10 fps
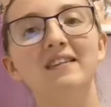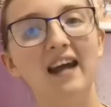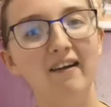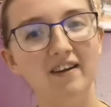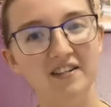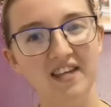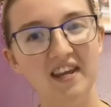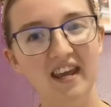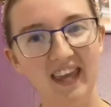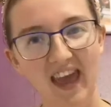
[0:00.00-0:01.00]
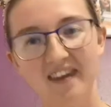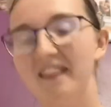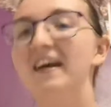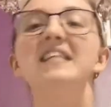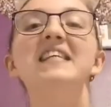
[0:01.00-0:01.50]
Terryn said again,
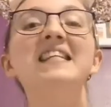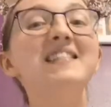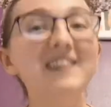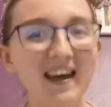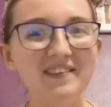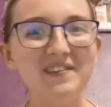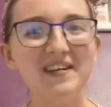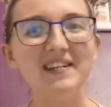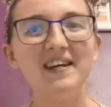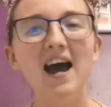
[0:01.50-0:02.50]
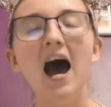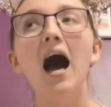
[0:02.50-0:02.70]
and that's Enchanted.